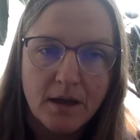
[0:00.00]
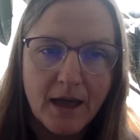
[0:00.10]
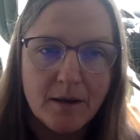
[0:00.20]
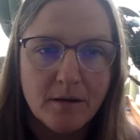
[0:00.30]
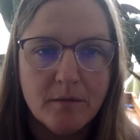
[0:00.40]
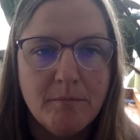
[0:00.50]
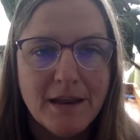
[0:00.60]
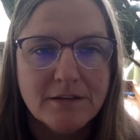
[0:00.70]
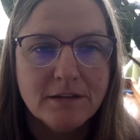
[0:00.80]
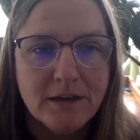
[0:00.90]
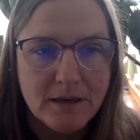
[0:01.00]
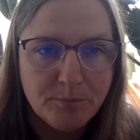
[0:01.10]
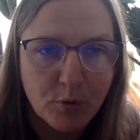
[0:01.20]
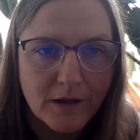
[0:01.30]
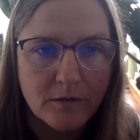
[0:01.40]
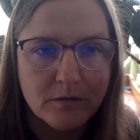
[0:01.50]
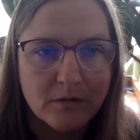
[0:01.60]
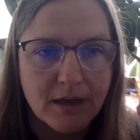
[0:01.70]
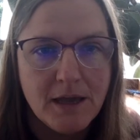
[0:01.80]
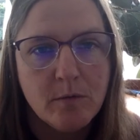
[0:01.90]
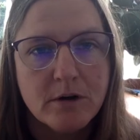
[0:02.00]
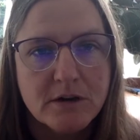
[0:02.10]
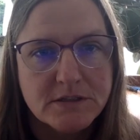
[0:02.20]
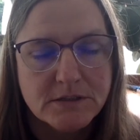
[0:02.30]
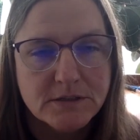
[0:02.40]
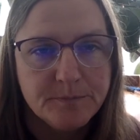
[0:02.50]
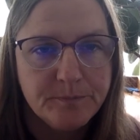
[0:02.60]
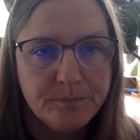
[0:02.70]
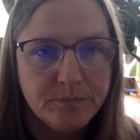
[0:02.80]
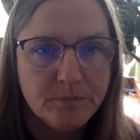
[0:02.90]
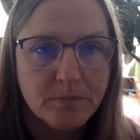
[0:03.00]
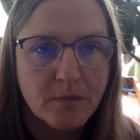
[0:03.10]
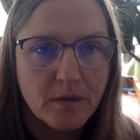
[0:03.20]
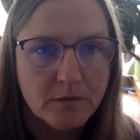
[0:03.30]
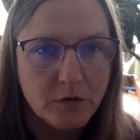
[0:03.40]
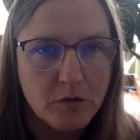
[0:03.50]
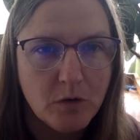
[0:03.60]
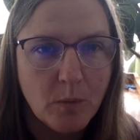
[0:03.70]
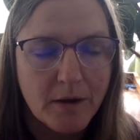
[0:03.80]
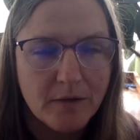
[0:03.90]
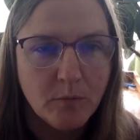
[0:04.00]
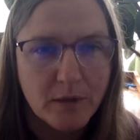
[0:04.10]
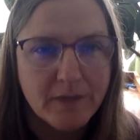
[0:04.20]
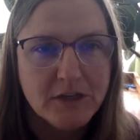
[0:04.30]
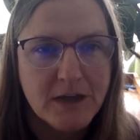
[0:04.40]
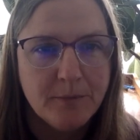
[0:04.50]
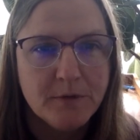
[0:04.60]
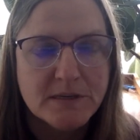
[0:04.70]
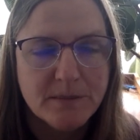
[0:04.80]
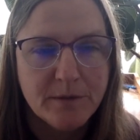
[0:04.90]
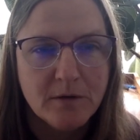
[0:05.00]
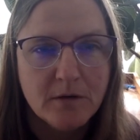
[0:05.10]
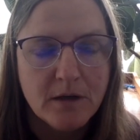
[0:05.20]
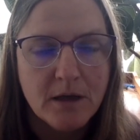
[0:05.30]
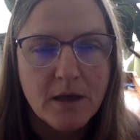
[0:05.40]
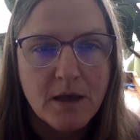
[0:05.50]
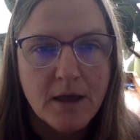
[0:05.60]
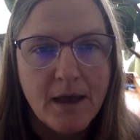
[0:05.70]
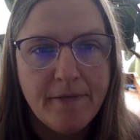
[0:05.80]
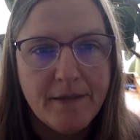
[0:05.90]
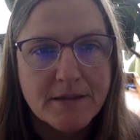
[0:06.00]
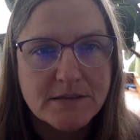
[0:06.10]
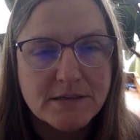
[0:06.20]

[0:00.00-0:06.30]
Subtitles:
and mentally pull out keywords so you know what the chapter is about. And then